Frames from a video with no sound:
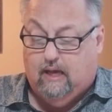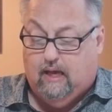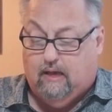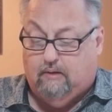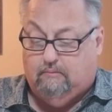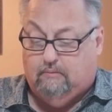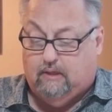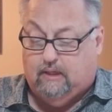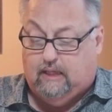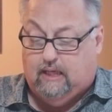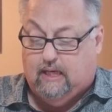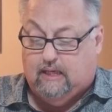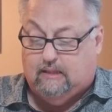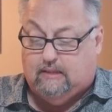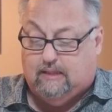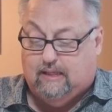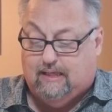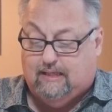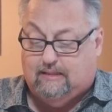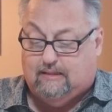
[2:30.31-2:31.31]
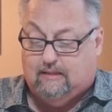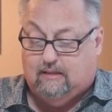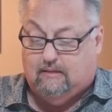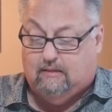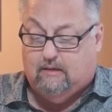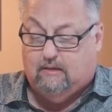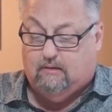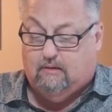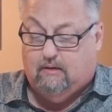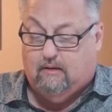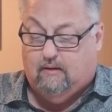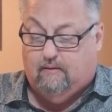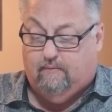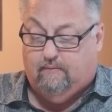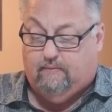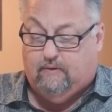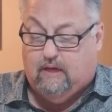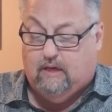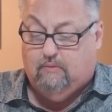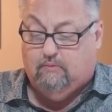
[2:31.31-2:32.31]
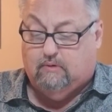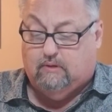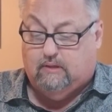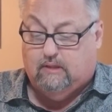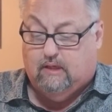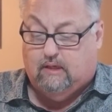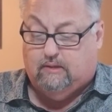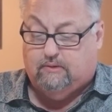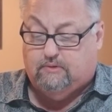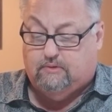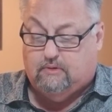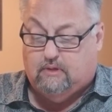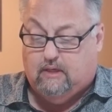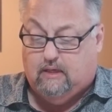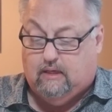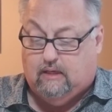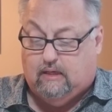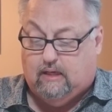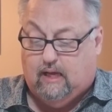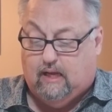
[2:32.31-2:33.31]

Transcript: And when he had tasted thereof, he would not drink.